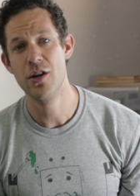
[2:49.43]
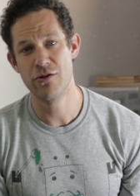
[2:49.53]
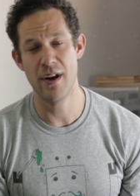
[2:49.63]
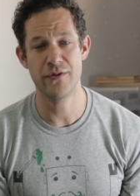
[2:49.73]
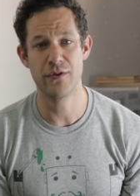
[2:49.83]

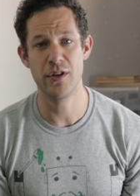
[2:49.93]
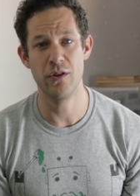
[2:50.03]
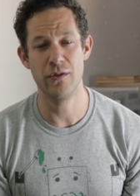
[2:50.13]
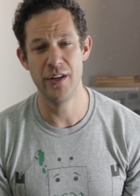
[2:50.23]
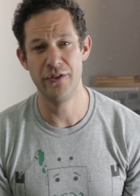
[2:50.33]
transferred
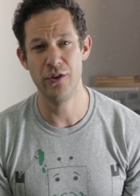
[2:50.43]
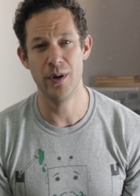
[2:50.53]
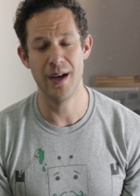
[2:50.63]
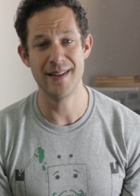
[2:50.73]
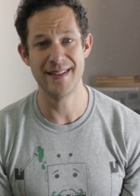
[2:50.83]
uh, into
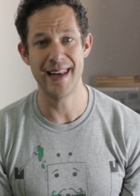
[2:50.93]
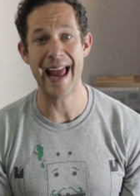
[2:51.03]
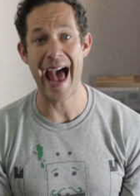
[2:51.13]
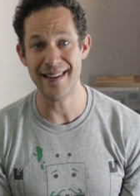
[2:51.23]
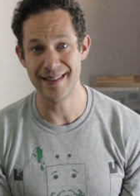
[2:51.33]
uh,
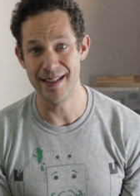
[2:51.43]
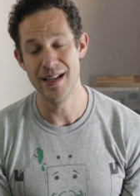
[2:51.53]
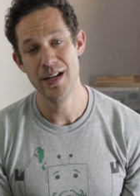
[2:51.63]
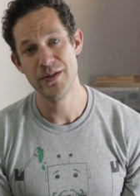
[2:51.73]
acetic acid.